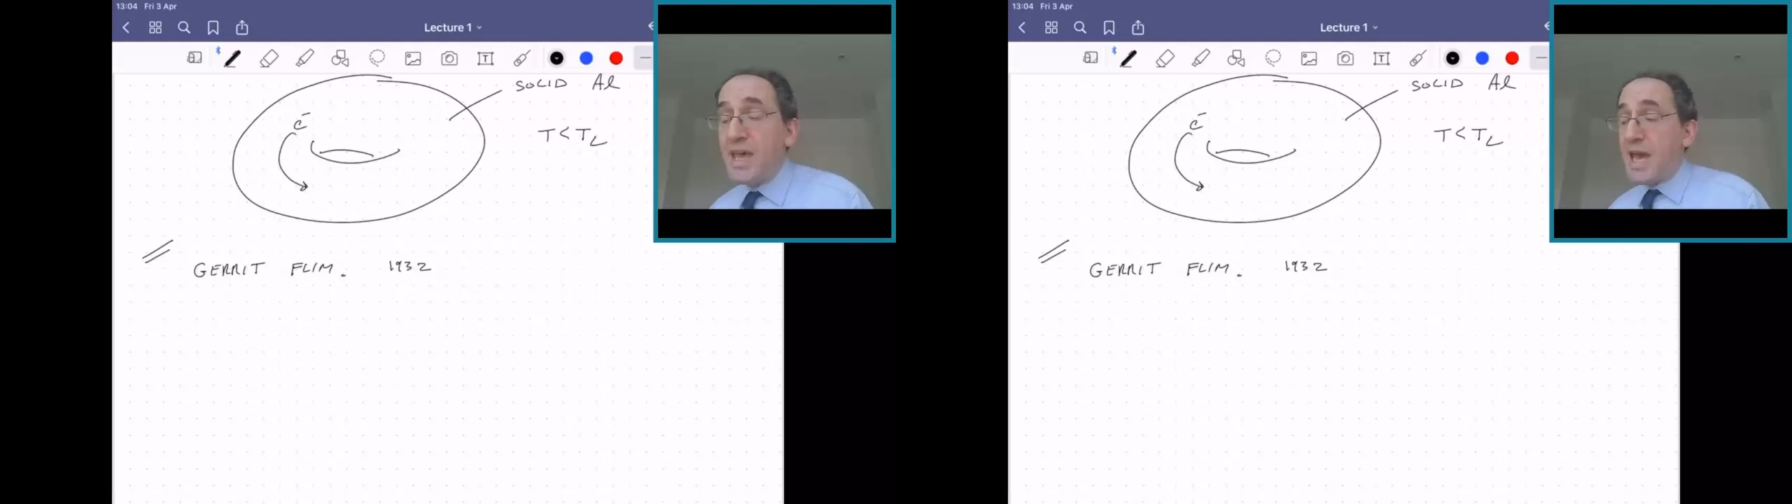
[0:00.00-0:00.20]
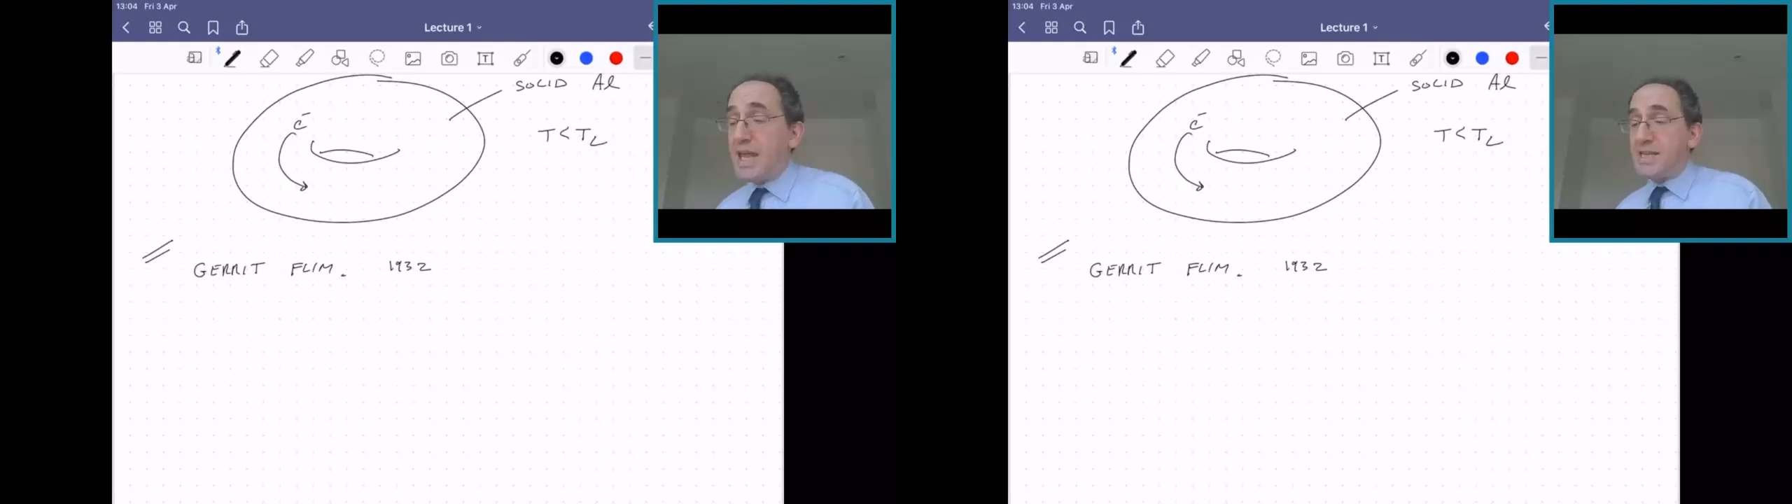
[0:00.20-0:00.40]

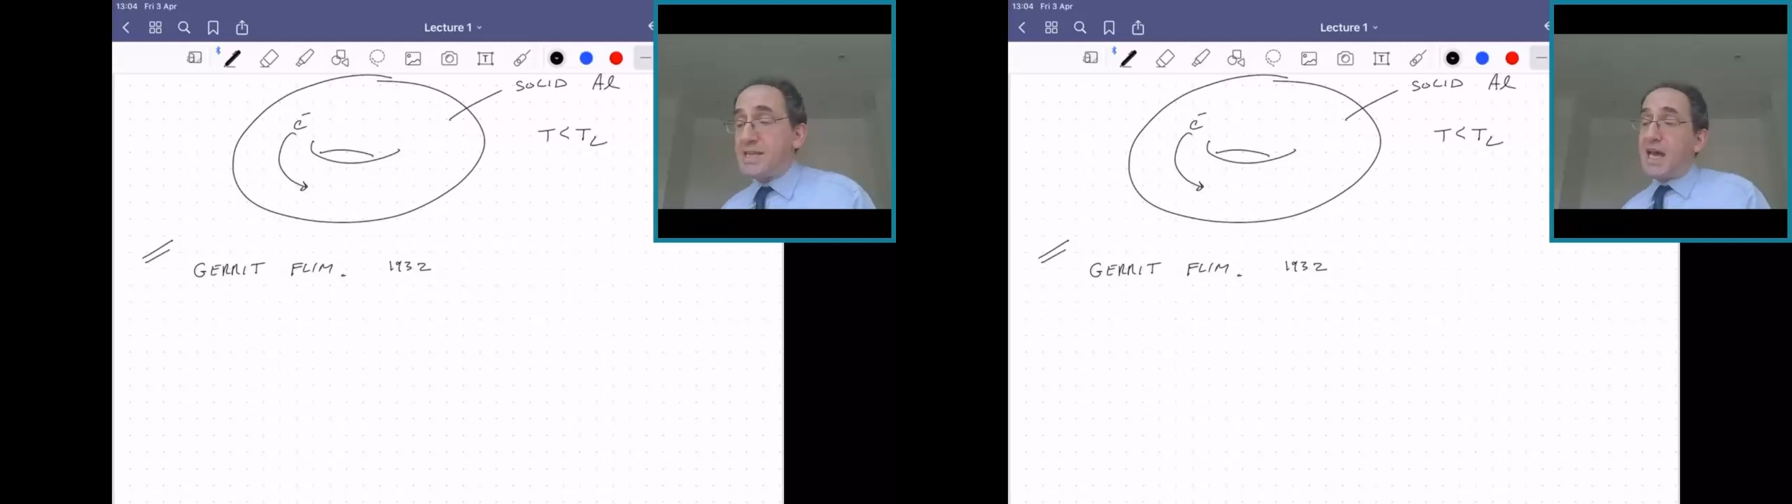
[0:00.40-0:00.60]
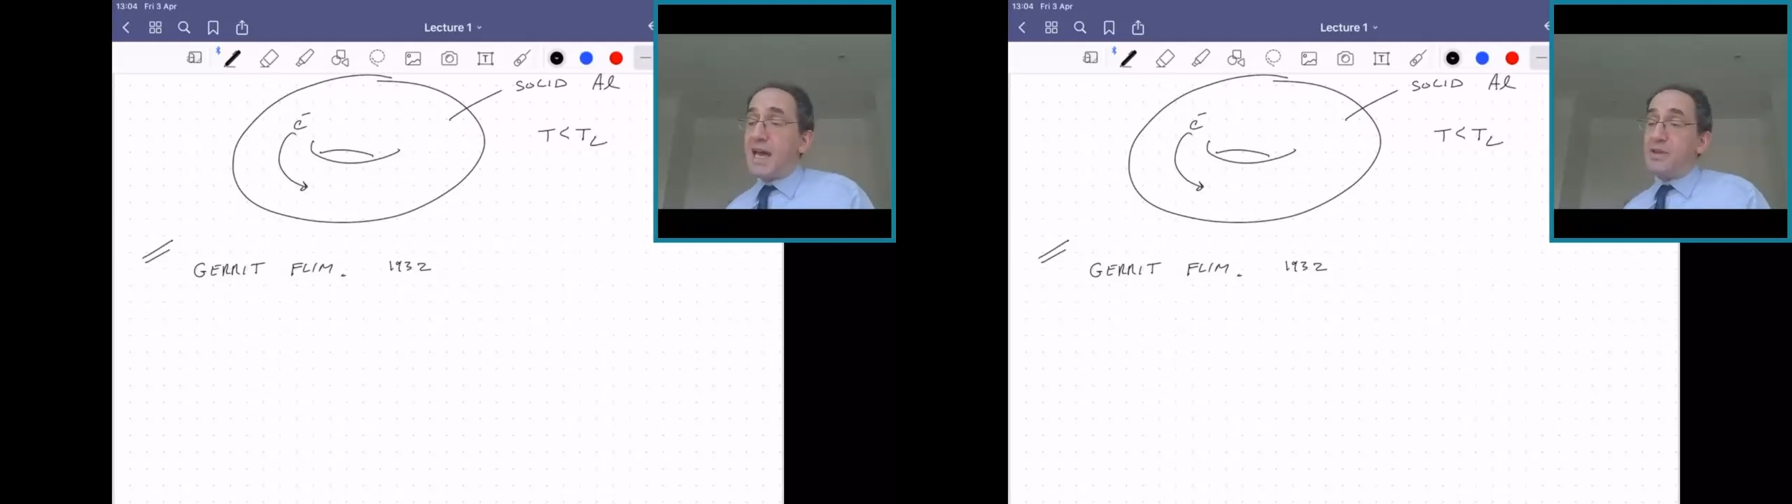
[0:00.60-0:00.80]
And he
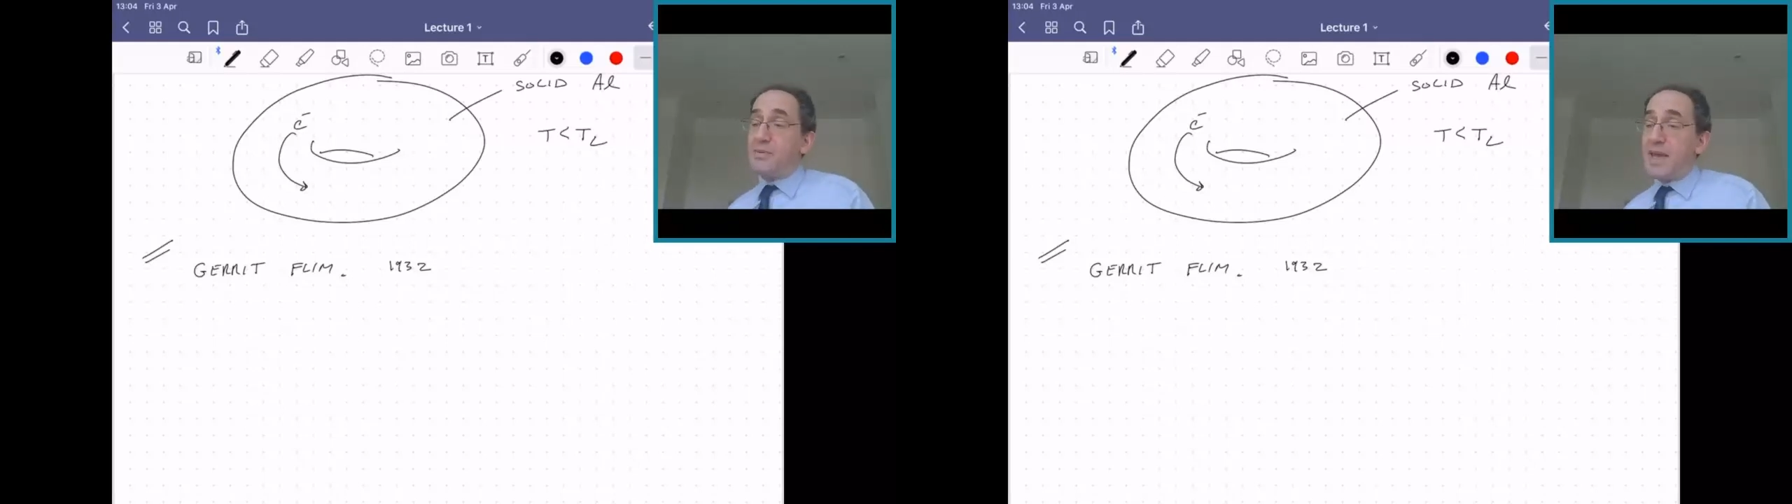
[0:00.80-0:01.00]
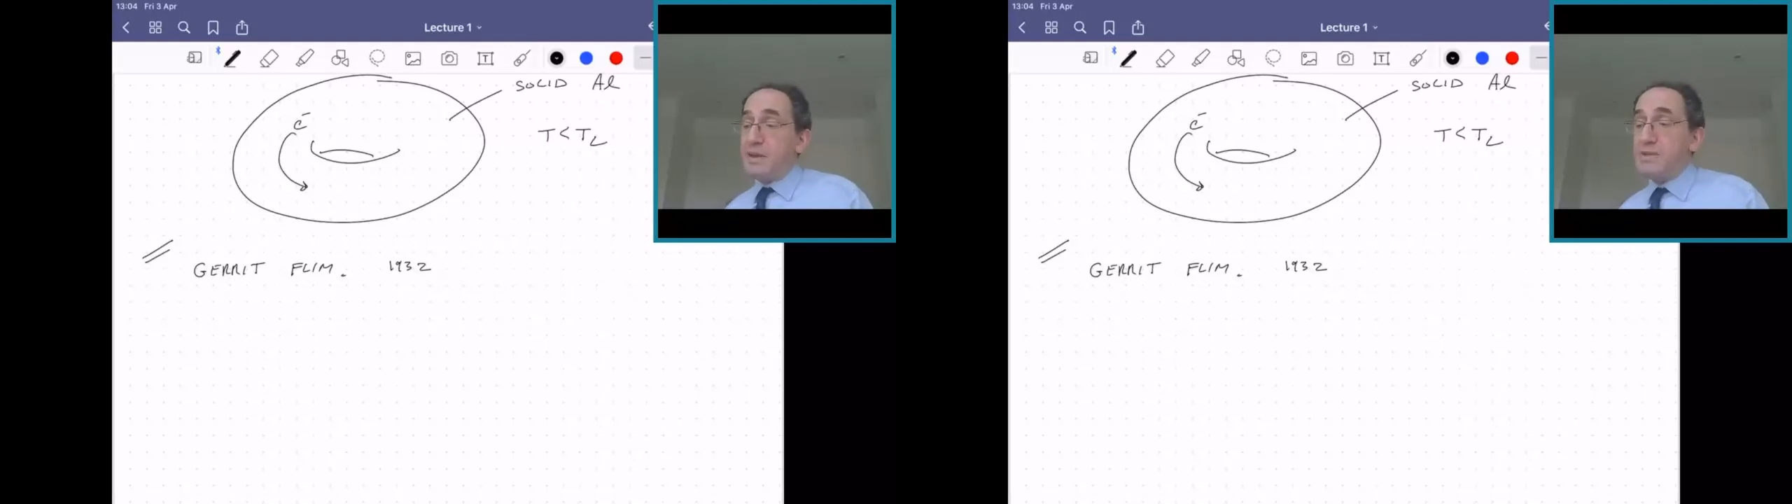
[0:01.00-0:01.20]
decided the way
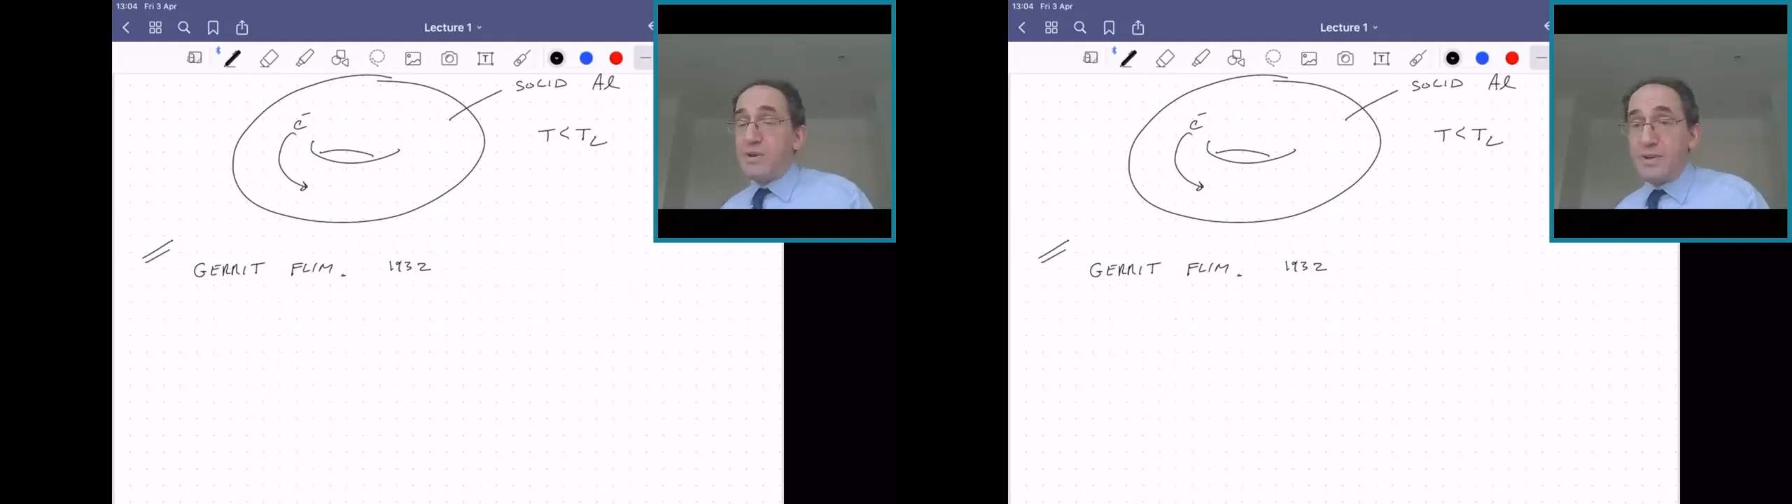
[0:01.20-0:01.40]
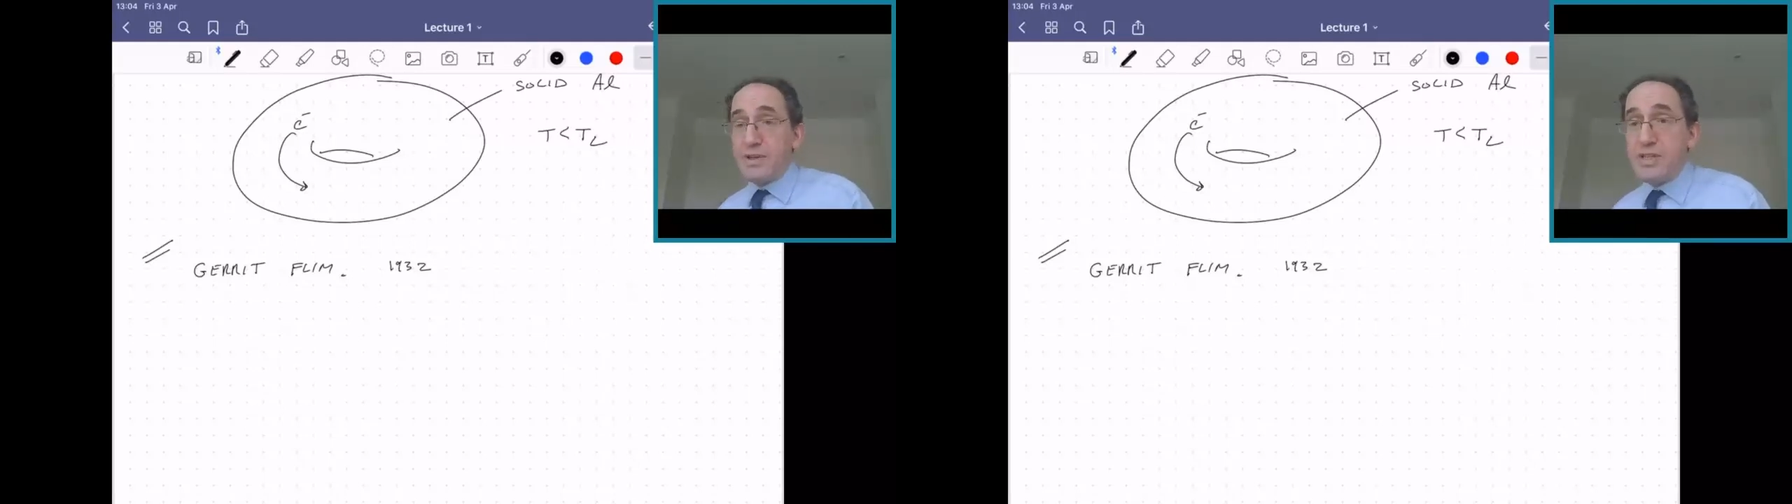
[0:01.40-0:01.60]
he was
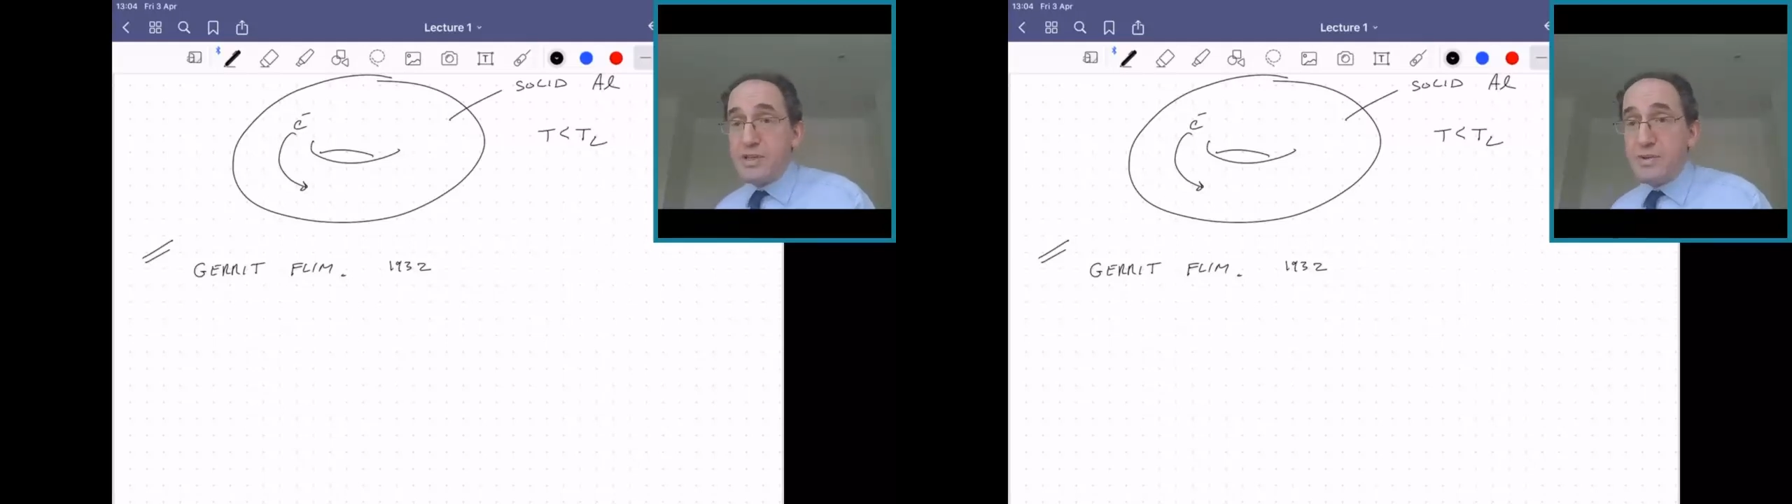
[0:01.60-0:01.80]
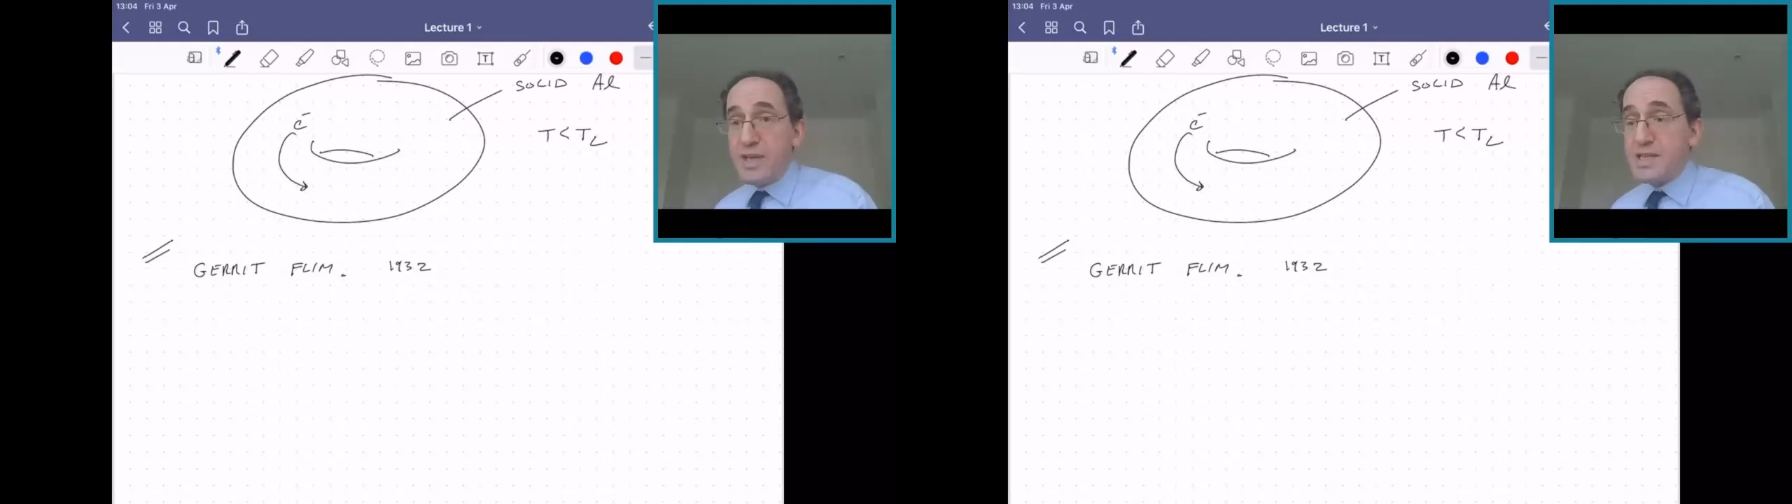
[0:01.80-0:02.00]
going to do
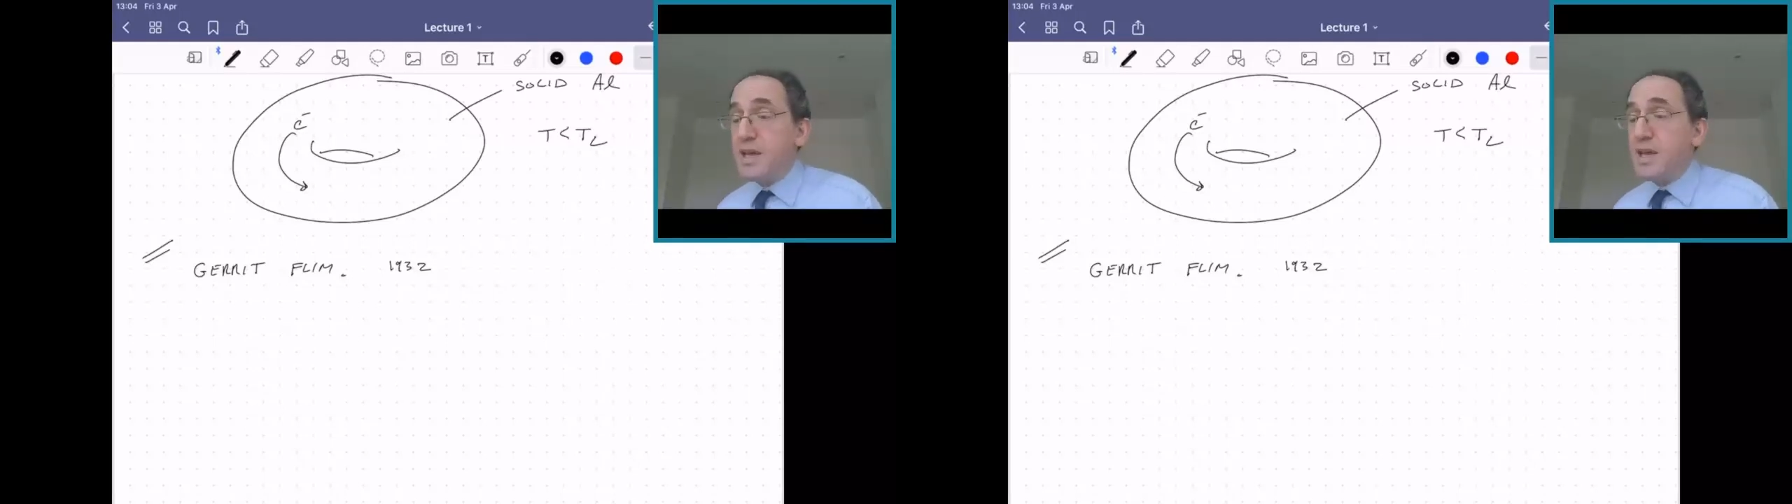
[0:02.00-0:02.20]
this